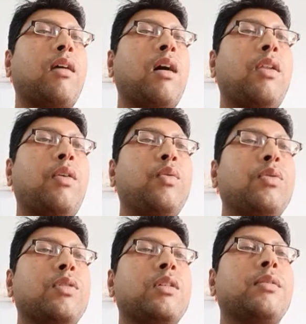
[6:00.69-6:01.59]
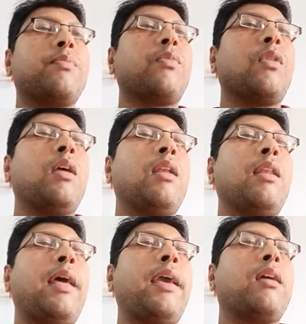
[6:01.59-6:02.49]
are used,
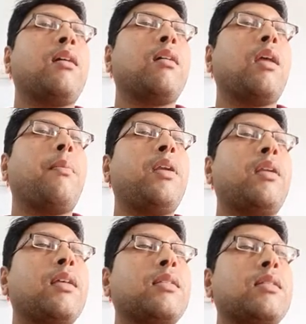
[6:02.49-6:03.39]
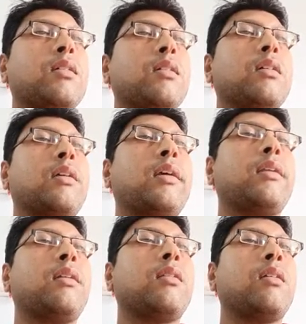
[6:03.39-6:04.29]
like rapid test
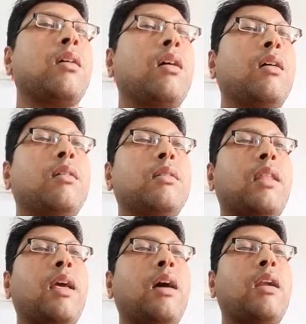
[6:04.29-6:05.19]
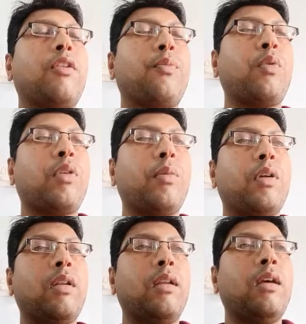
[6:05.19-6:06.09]
kit, they are
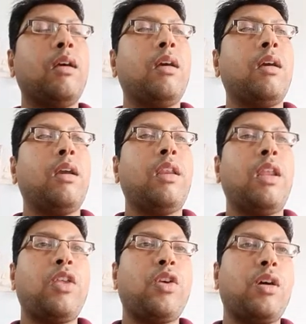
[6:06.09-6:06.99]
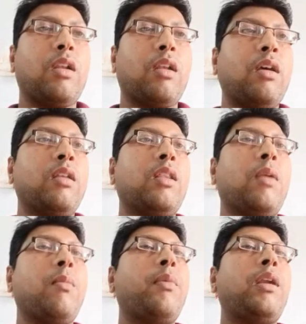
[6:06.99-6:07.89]
disposable in nature.
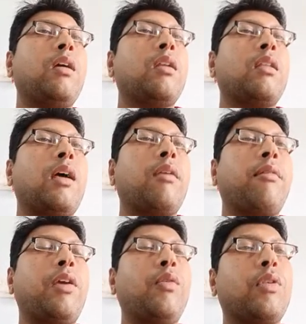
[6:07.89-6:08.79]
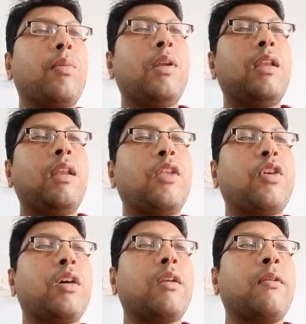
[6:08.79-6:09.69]
Thermometer, they are reusable in
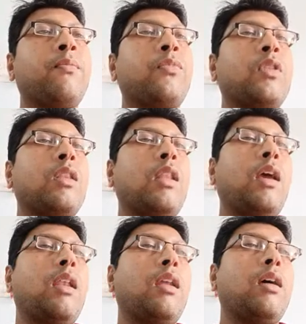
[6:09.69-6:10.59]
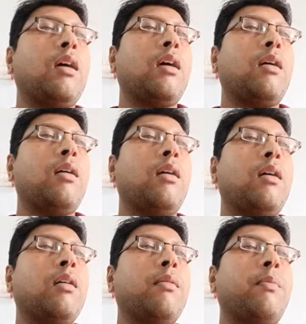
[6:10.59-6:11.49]
nature. Then
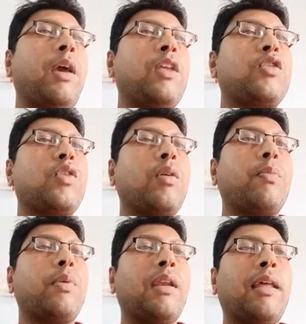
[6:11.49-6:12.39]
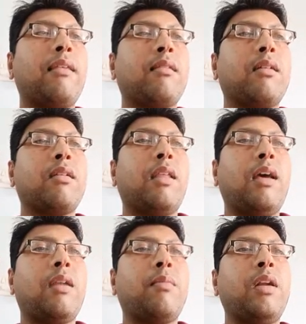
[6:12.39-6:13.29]
benchtop analyzer, they
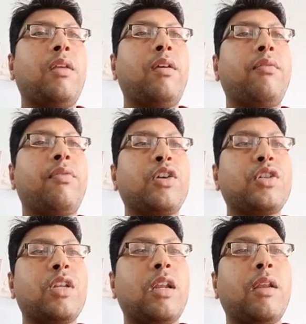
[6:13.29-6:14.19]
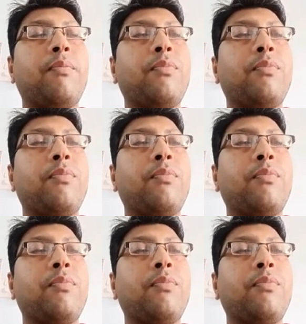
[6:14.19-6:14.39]
are multifunctional.